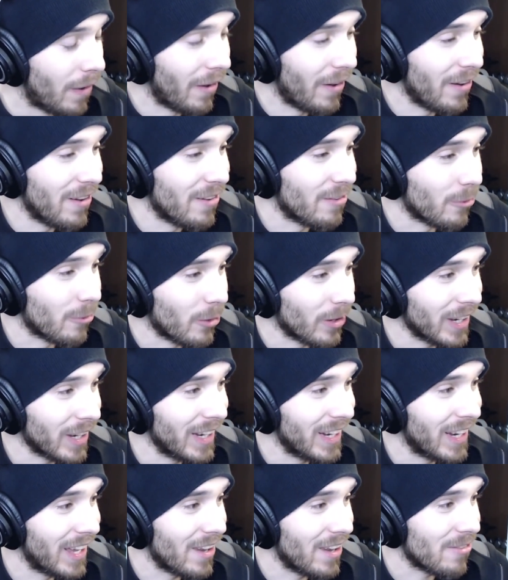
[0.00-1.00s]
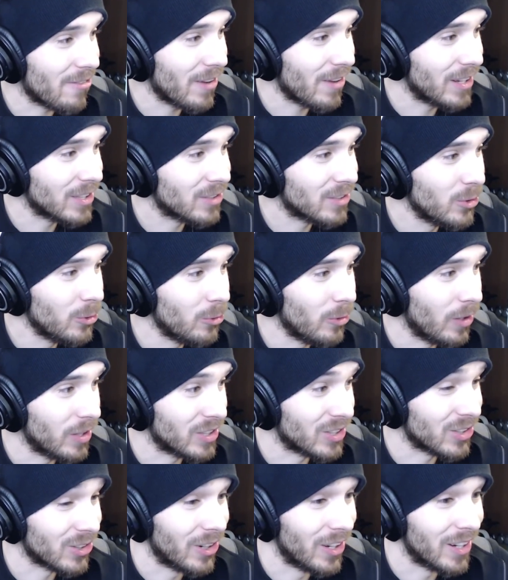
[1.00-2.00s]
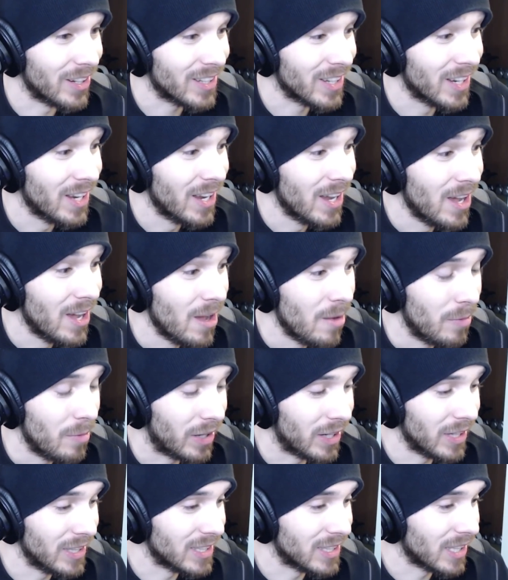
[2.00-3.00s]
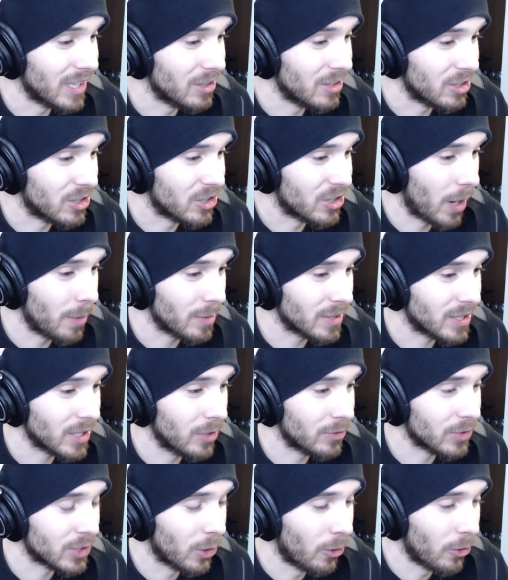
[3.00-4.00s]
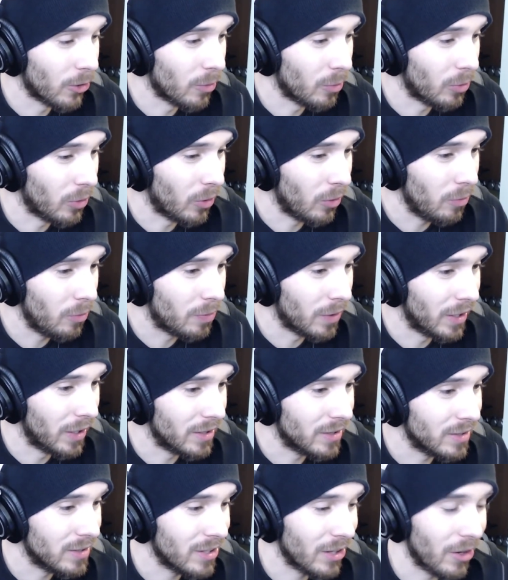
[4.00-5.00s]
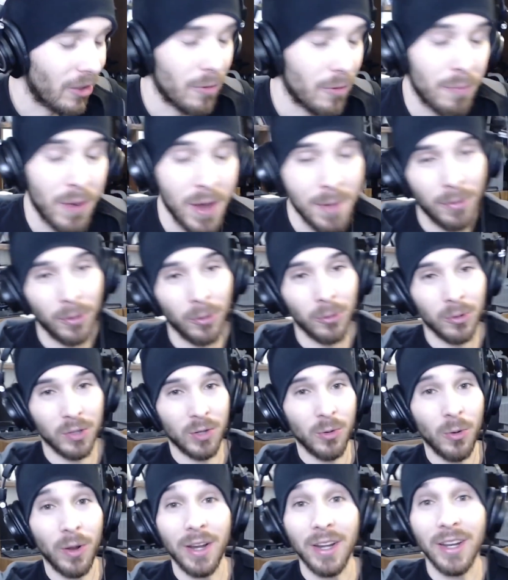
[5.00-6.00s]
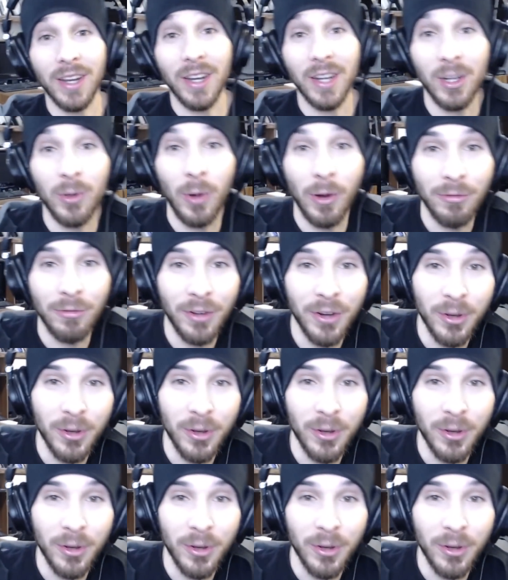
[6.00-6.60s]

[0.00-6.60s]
part of working at a fast food restaurant because uh, the job itself is horrible, but you know the people were quite uh, quite